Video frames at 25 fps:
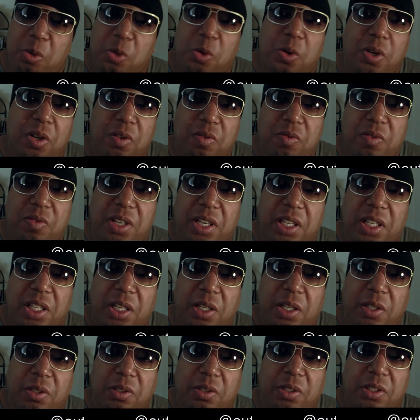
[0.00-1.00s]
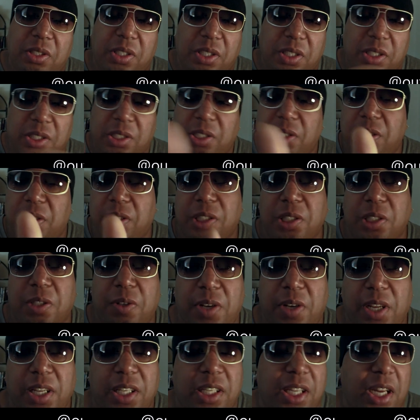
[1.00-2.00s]
doing the videos. So let's
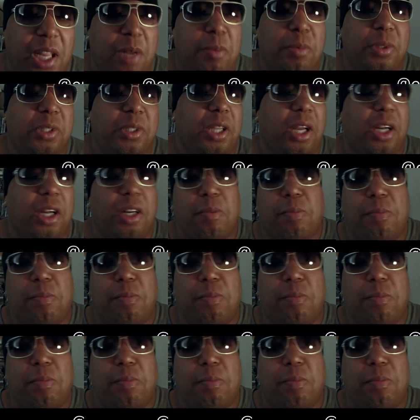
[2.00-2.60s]
go in. Today I'm going to talk